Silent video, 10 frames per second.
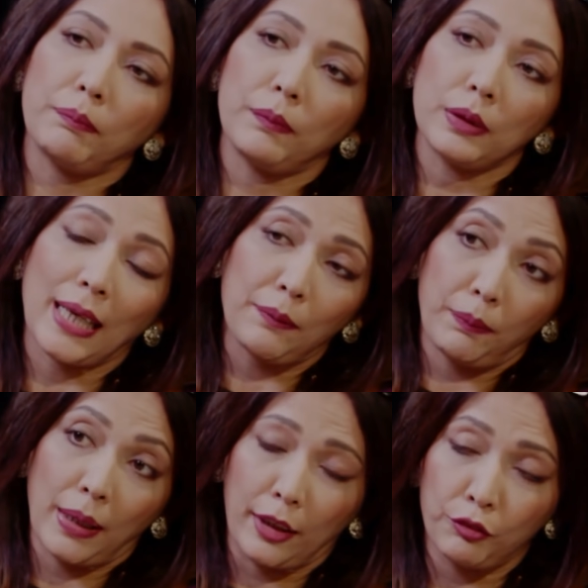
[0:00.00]
that
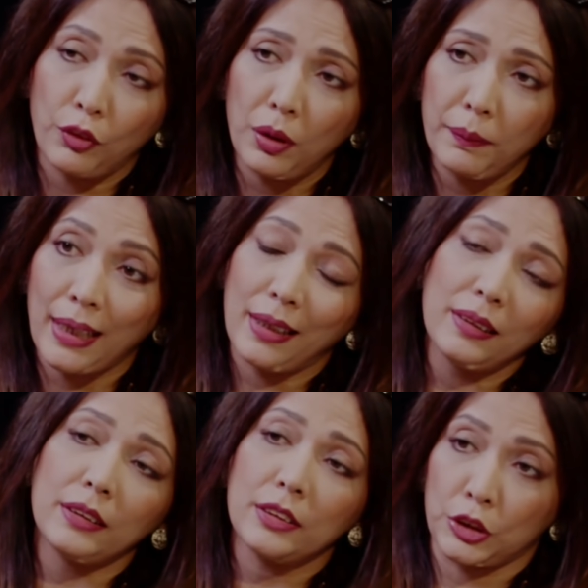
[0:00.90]
platform and
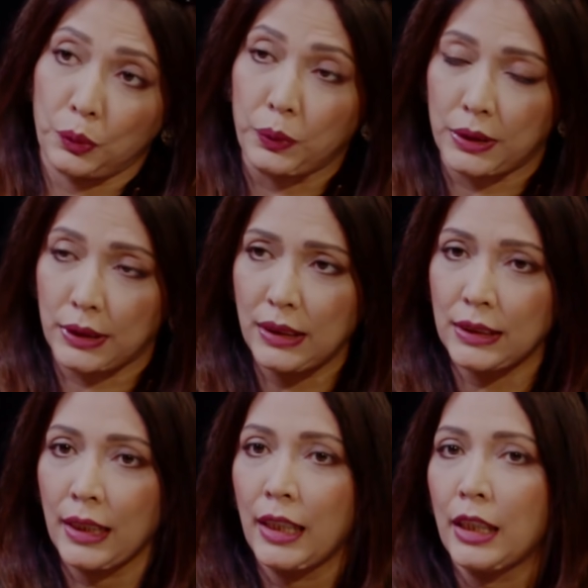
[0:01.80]
the resources
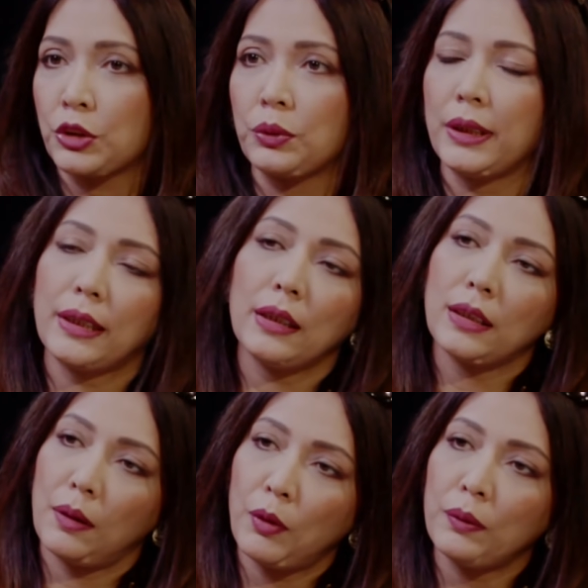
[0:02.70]
so they can
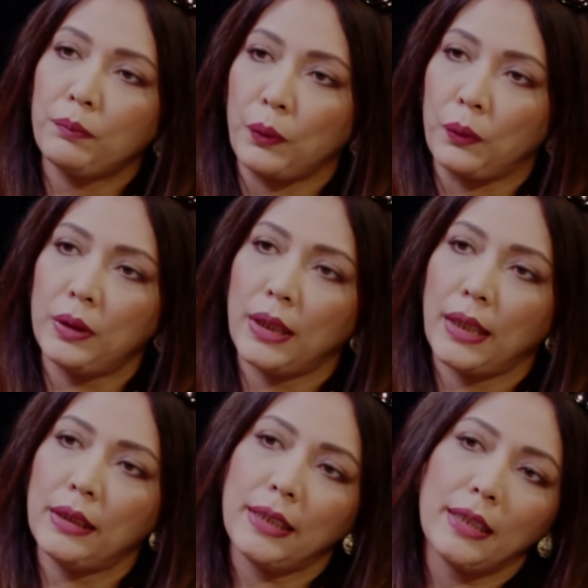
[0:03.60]
come on board
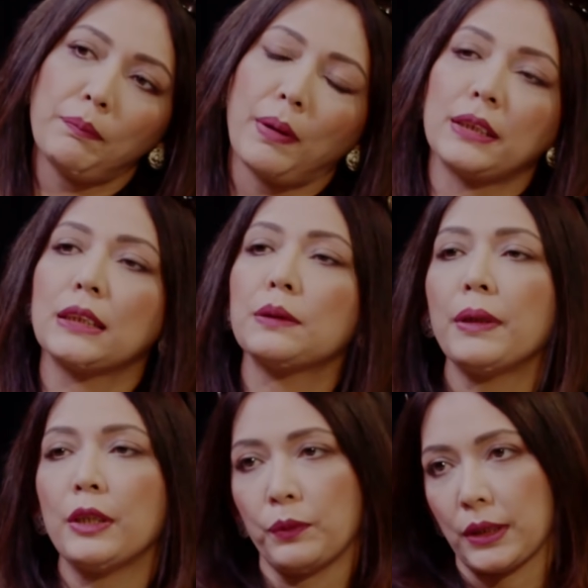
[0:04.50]
and they can
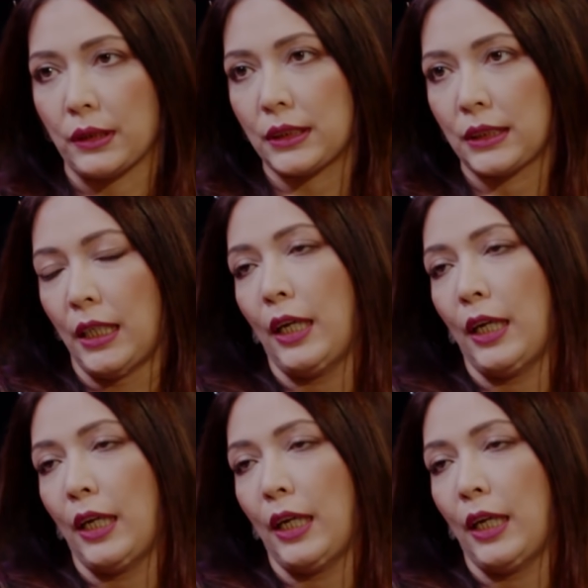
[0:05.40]
participate with us.